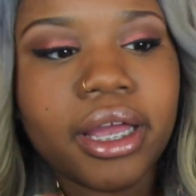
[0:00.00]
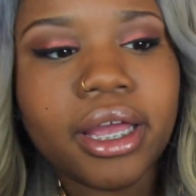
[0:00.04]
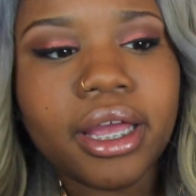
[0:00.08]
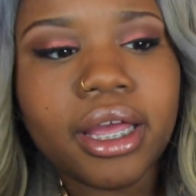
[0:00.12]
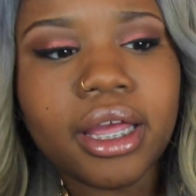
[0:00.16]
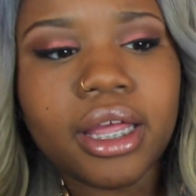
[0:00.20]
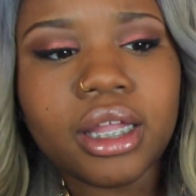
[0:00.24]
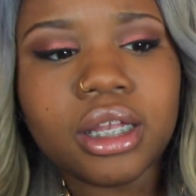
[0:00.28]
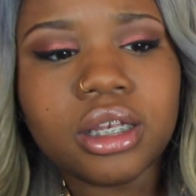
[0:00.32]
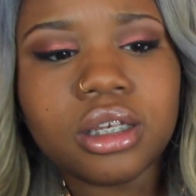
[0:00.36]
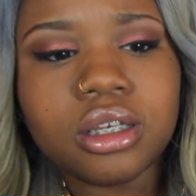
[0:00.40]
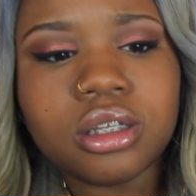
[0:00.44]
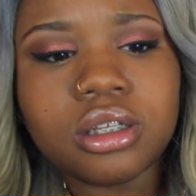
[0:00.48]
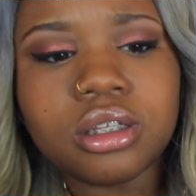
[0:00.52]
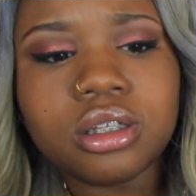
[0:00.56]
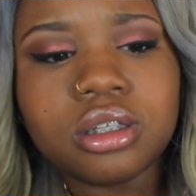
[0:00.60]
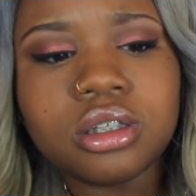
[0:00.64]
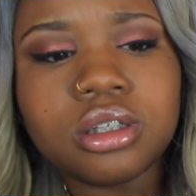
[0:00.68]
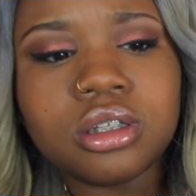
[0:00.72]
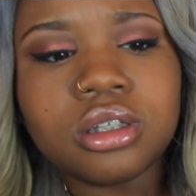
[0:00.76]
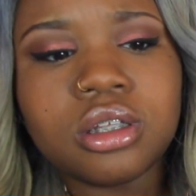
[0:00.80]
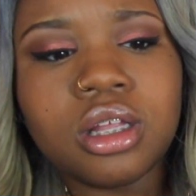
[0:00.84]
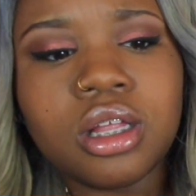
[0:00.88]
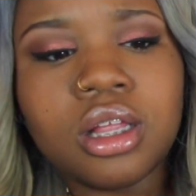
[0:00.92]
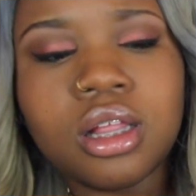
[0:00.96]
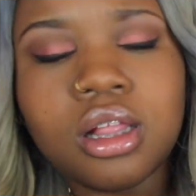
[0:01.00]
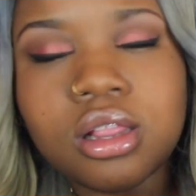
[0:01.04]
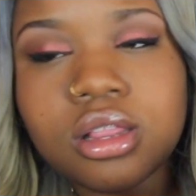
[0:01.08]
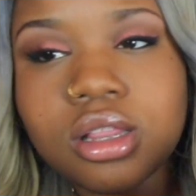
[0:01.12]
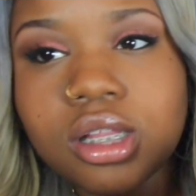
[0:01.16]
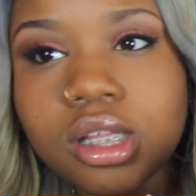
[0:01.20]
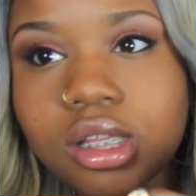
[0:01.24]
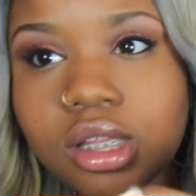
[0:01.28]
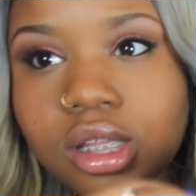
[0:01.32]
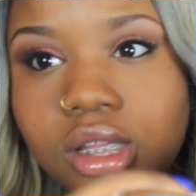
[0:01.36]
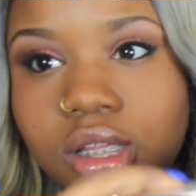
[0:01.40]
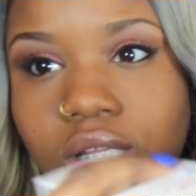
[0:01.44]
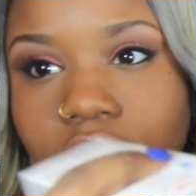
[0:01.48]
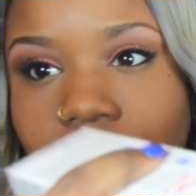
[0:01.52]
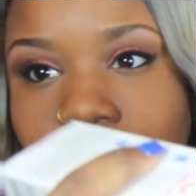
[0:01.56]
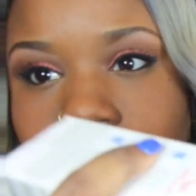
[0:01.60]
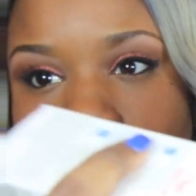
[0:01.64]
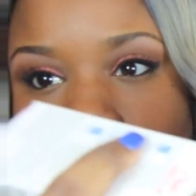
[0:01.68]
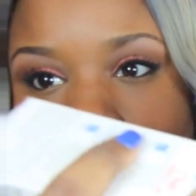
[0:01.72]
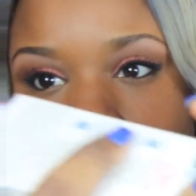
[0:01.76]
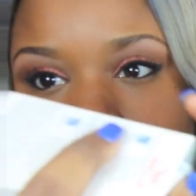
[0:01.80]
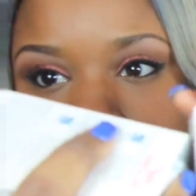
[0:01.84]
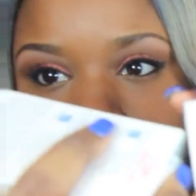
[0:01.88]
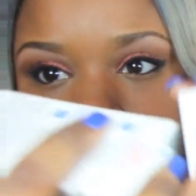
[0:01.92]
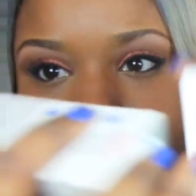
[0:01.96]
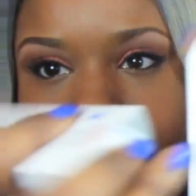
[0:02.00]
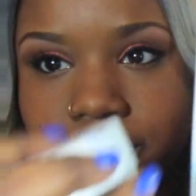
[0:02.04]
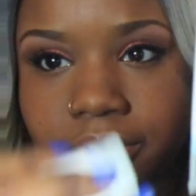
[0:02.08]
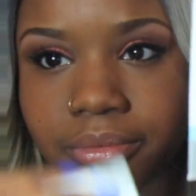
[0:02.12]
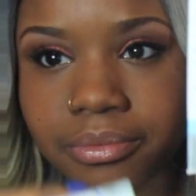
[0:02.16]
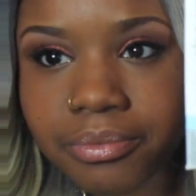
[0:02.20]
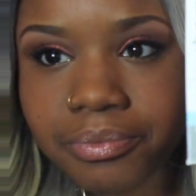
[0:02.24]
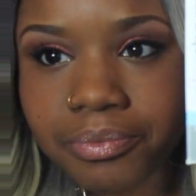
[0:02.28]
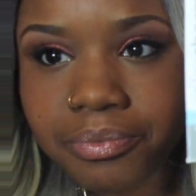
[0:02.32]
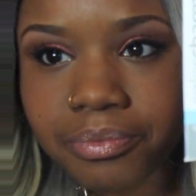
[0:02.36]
and this is the T18.